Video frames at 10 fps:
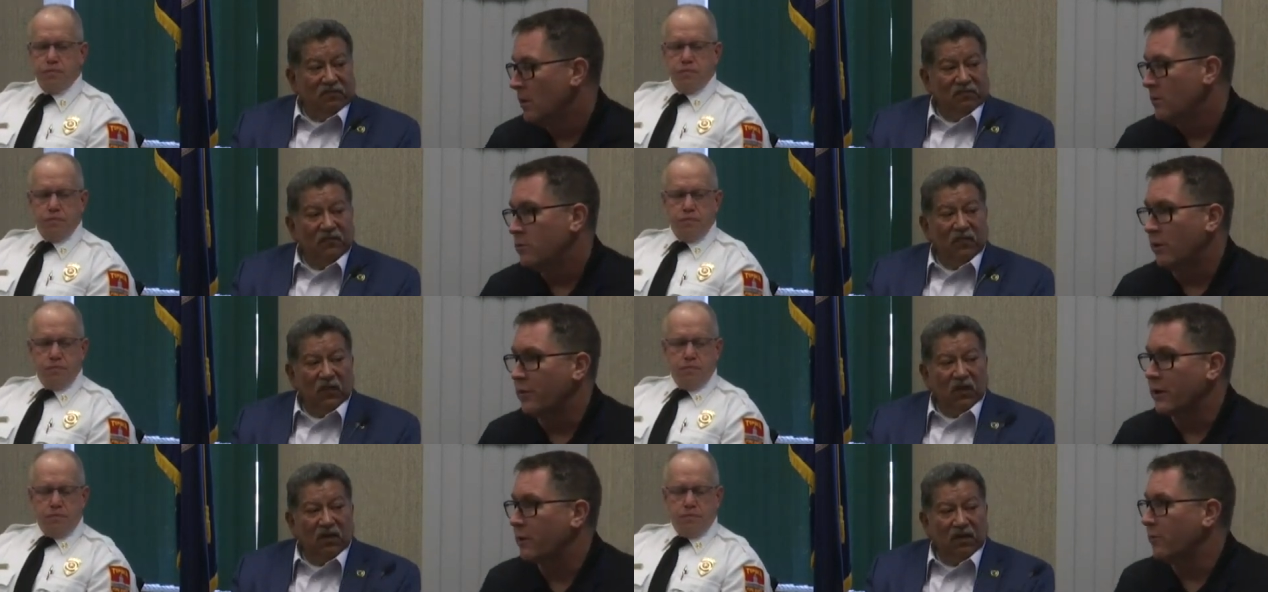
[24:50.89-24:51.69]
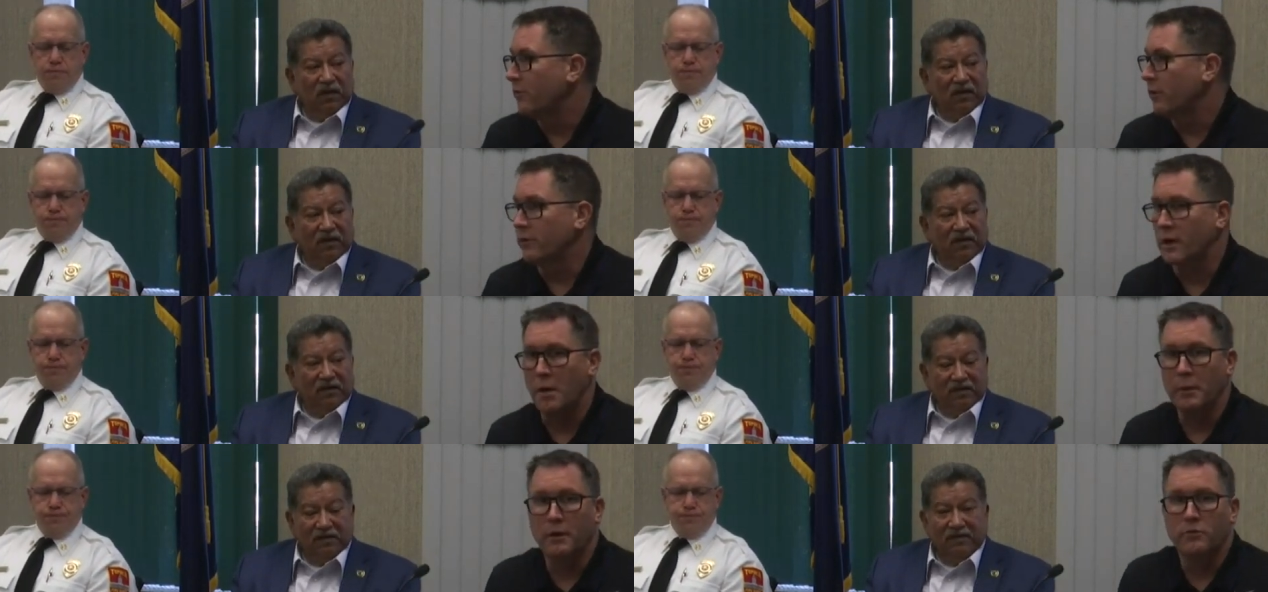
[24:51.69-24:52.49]
Speaker 1: So I think you're referring to
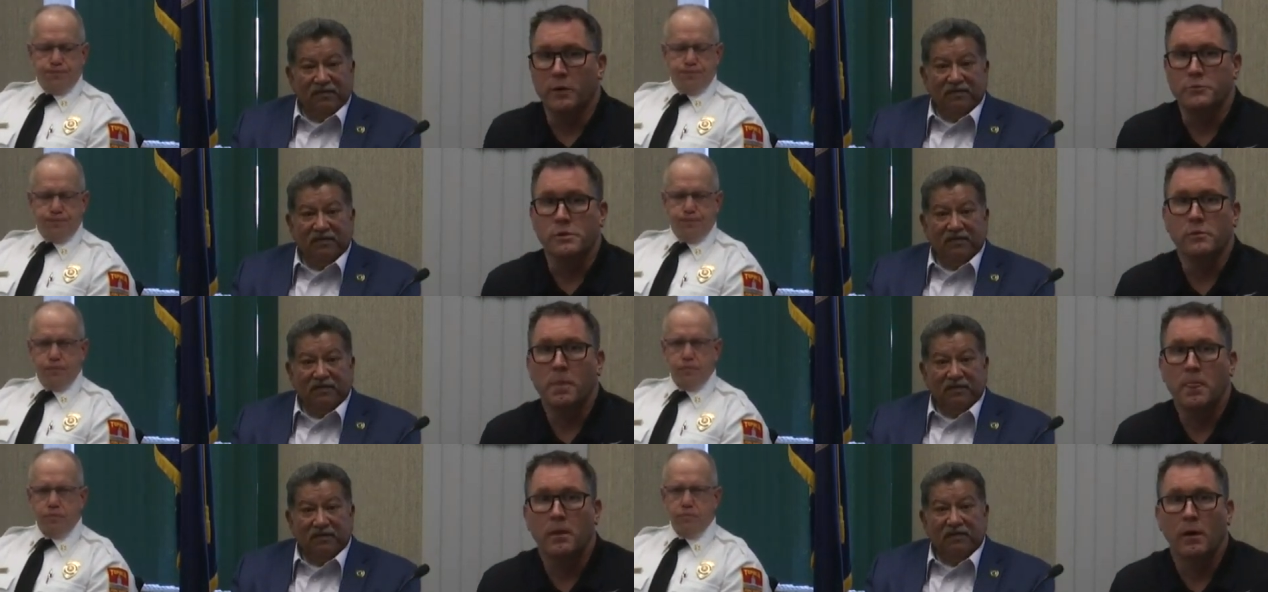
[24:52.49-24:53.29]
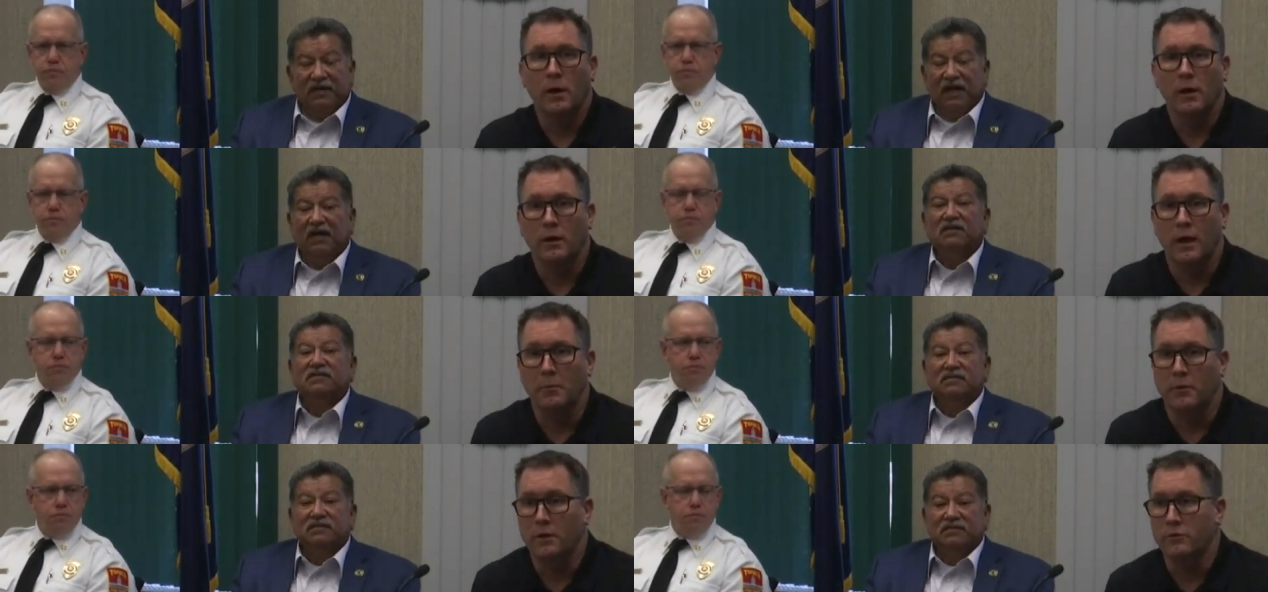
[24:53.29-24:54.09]
common consumption. Uh, common
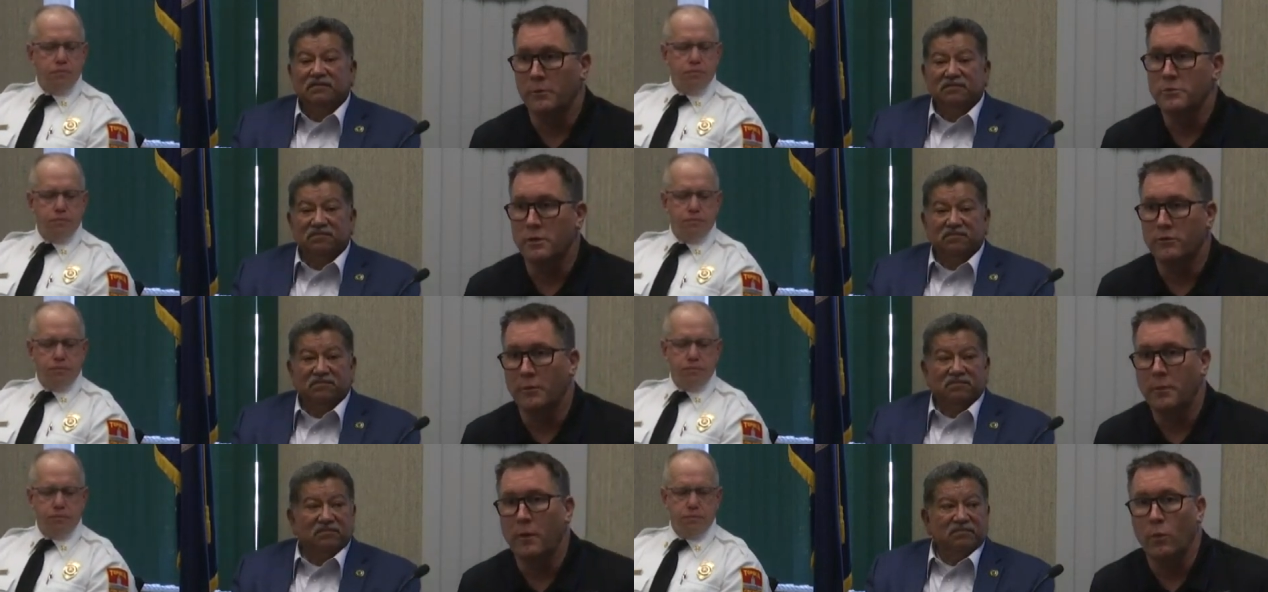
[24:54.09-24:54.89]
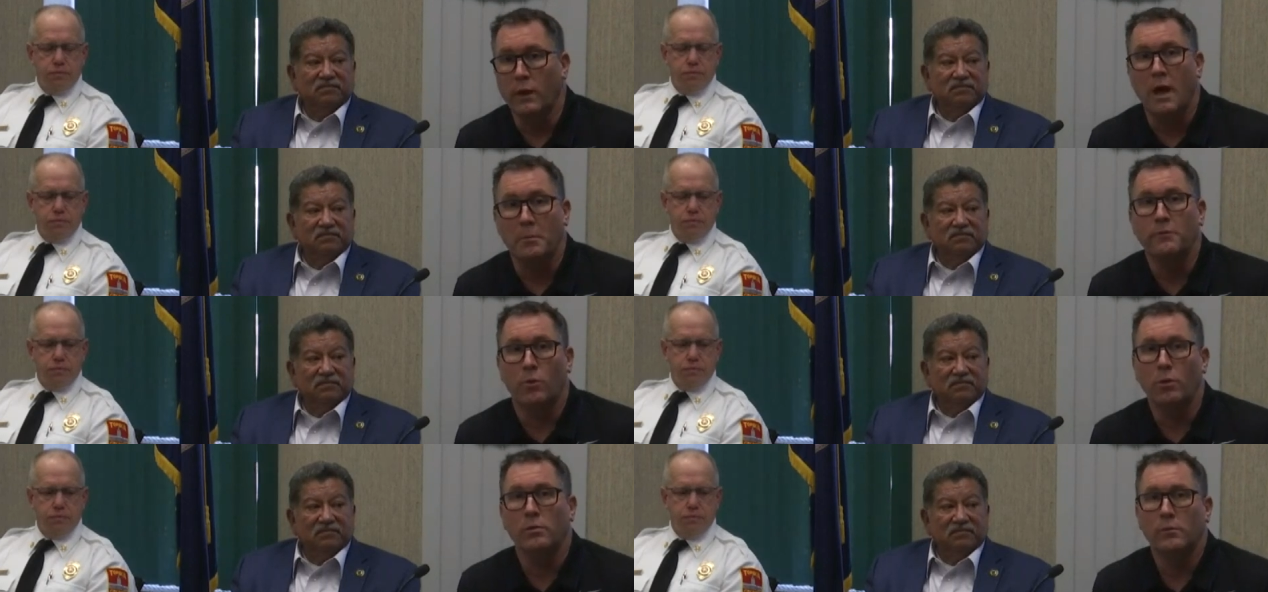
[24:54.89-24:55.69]
consumption is something that we lobbied
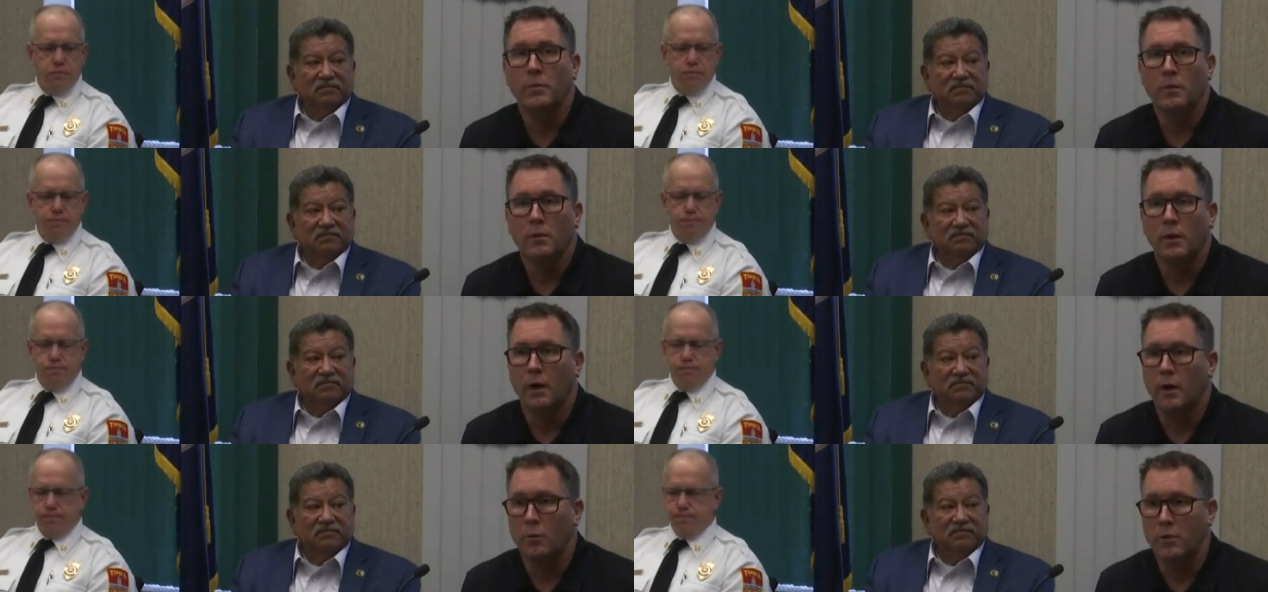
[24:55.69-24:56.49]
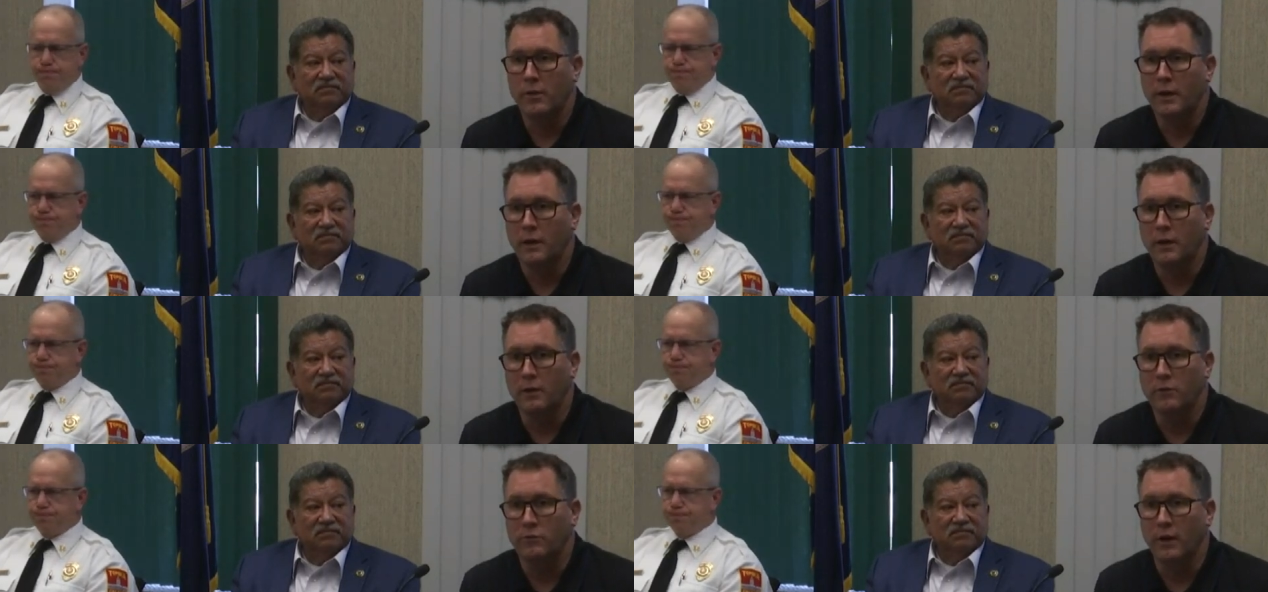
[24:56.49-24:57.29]
for. Uh, we think it
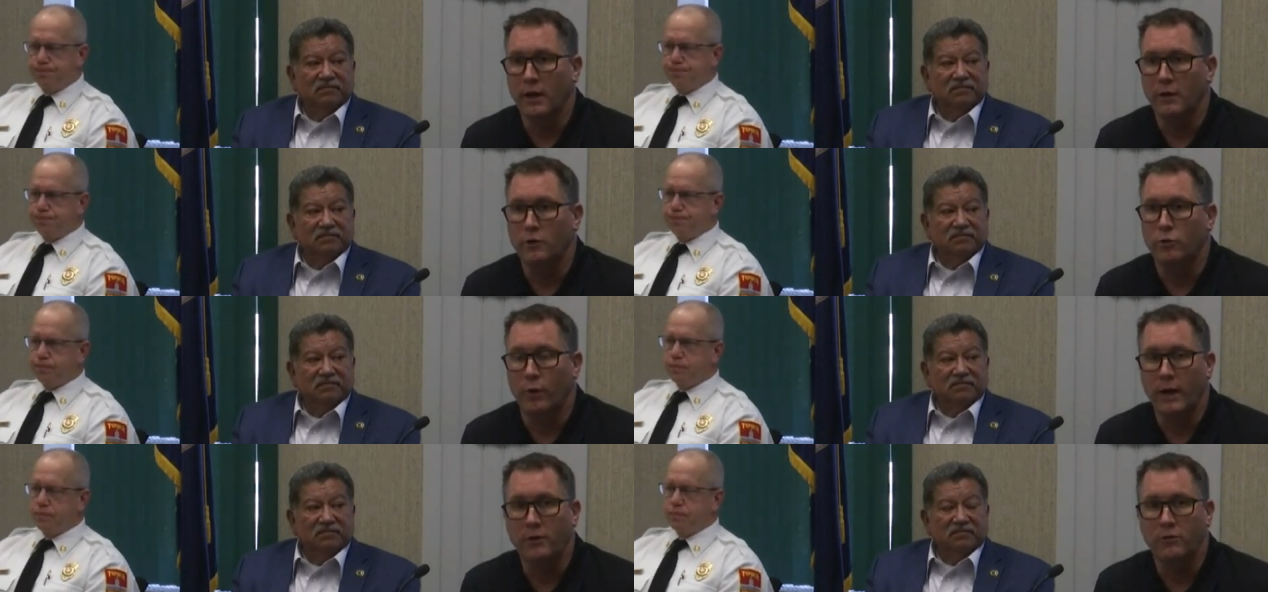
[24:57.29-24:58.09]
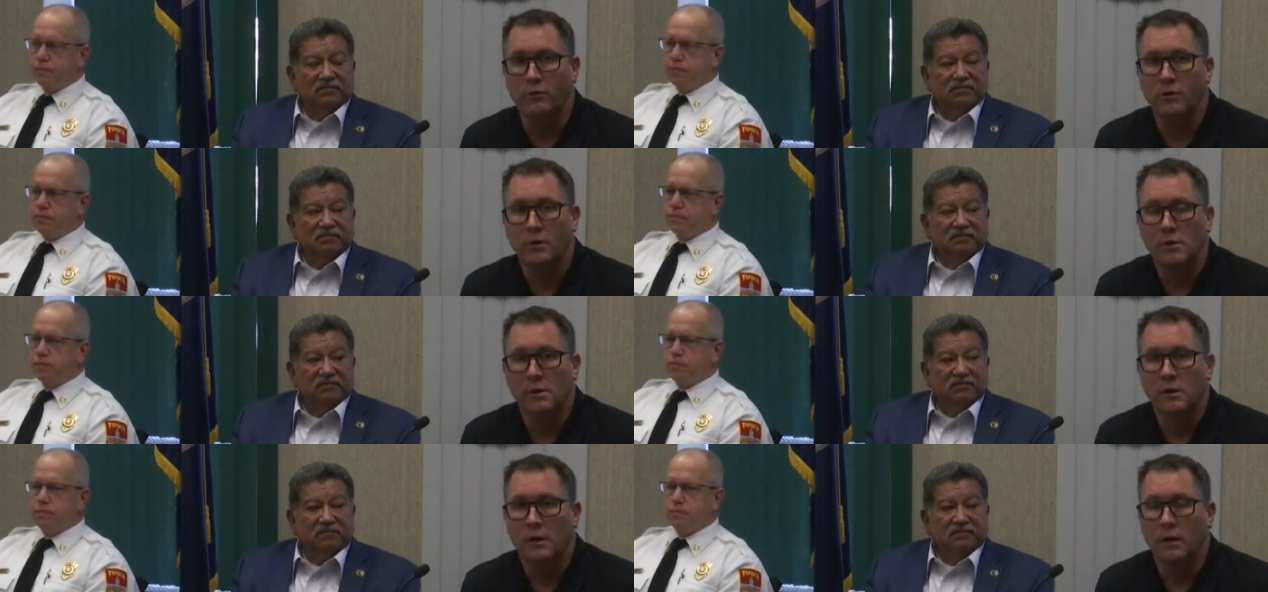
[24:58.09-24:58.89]
is a great
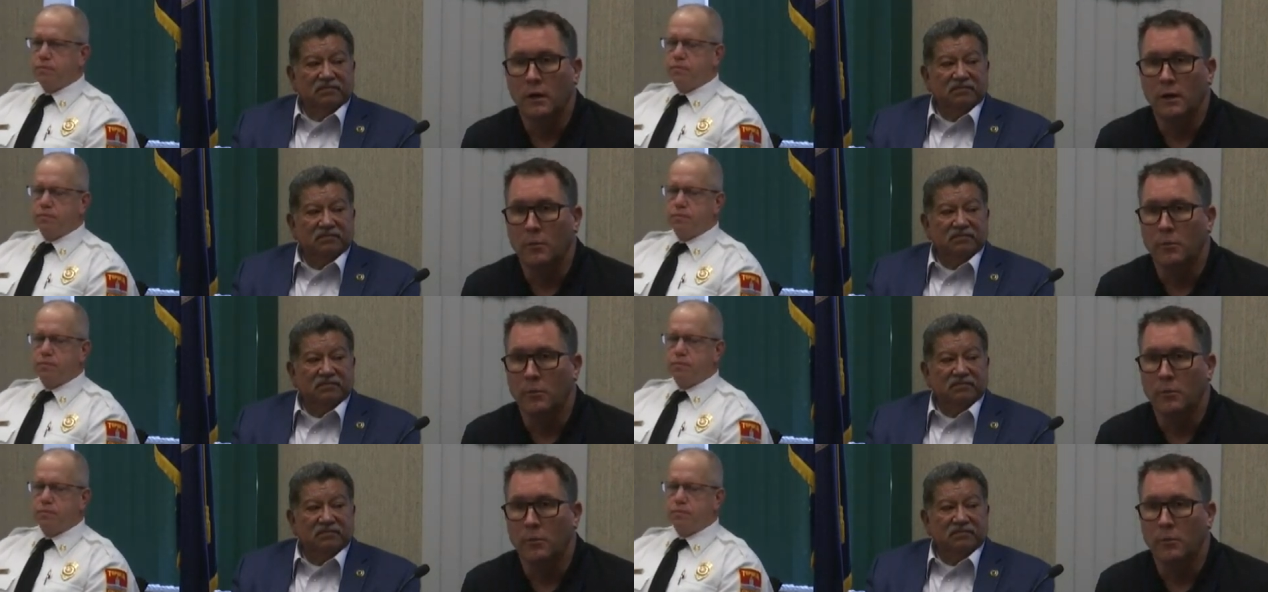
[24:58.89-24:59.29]
um,